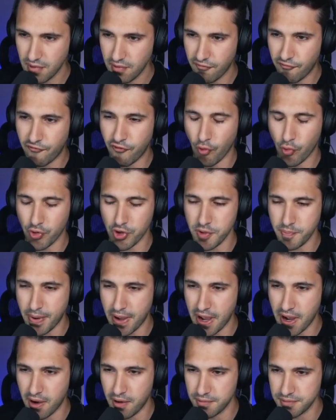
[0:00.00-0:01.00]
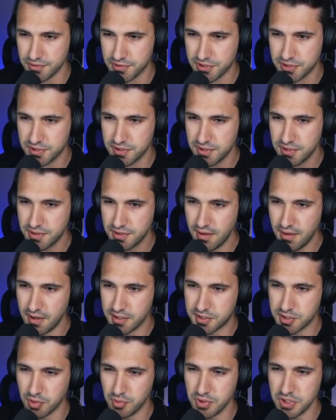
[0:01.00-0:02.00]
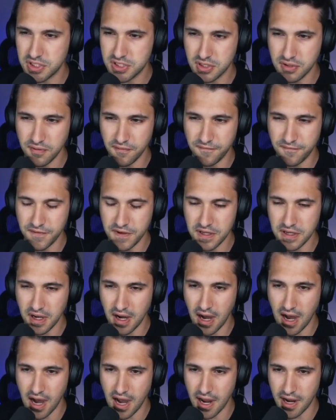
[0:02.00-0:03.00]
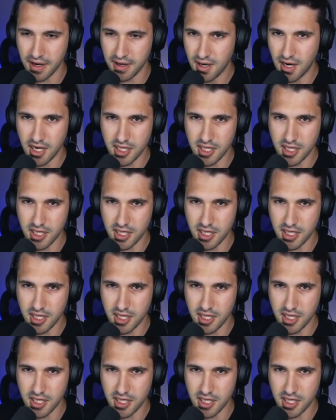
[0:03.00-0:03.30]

40 pounds. It's only 2 feet high. I